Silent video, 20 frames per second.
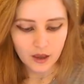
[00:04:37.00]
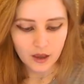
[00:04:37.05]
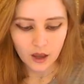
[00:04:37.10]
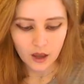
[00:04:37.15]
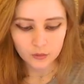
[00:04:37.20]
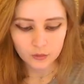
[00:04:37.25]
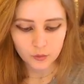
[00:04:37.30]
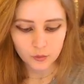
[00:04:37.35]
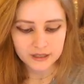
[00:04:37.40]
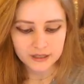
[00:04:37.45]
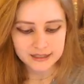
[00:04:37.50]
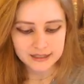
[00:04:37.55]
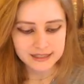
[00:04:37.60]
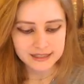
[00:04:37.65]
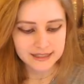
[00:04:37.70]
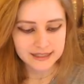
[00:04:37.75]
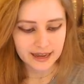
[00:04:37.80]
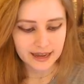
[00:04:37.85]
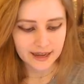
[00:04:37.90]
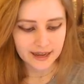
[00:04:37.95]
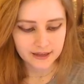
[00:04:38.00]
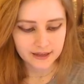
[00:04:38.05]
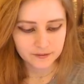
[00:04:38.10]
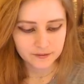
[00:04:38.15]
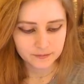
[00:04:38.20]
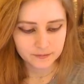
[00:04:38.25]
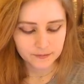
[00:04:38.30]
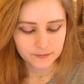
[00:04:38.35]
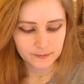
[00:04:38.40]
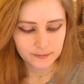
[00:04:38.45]
On Wednesday,
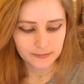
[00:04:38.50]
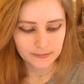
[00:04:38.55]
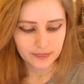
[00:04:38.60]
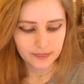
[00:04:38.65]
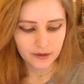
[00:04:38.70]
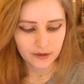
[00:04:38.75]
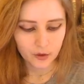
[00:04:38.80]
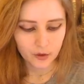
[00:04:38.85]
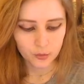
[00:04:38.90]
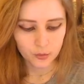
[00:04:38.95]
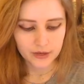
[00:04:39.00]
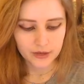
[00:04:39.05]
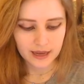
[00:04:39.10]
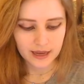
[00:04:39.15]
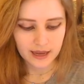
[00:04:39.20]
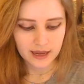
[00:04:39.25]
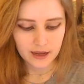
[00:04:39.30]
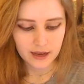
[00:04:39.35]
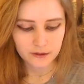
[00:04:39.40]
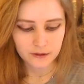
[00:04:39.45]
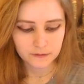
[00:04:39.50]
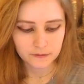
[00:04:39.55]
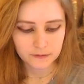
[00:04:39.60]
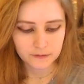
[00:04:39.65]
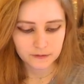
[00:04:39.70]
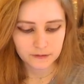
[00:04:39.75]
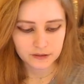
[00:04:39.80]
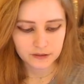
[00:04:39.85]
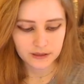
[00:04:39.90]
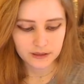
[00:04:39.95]
we have
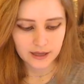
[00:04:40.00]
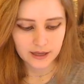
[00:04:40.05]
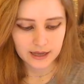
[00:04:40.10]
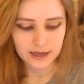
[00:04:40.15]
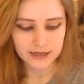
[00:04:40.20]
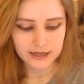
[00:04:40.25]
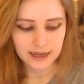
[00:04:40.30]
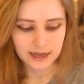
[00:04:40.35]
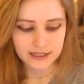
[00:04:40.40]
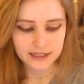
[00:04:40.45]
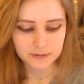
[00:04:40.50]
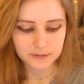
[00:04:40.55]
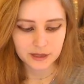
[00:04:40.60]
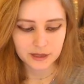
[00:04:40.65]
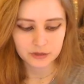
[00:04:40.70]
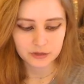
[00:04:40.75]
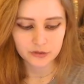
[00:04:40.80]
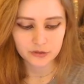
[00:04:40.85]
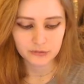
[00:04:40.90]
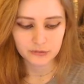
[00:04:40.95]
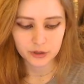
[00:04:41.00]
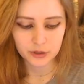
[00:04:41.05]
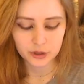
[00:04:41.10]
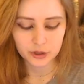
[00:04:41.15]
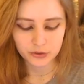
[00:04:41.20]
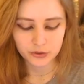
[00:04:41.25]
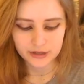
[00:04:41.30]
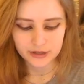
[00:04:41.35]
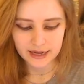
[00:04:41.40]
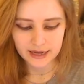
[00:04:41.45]
an aspect with
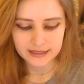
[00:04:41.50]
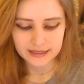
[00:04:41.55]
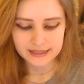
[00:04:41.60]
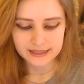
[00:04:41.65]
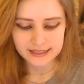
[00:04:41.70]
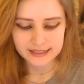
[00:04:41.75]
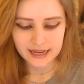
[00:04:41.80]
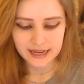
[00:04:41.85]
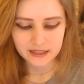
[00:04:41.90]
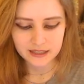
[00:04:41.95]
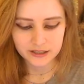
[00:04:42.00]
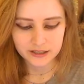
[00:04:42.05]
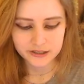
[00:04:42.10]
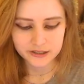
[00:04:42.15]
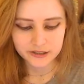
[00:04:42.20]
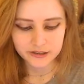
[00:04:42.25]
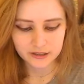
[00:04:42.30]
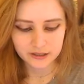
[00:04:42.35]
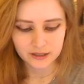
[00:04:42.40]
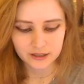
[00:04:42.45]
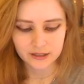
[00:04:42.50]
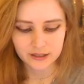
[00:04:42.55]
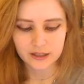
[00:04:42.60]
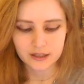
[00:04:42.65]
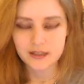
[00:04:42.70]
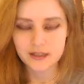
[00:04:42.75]
Mercury and Saturn.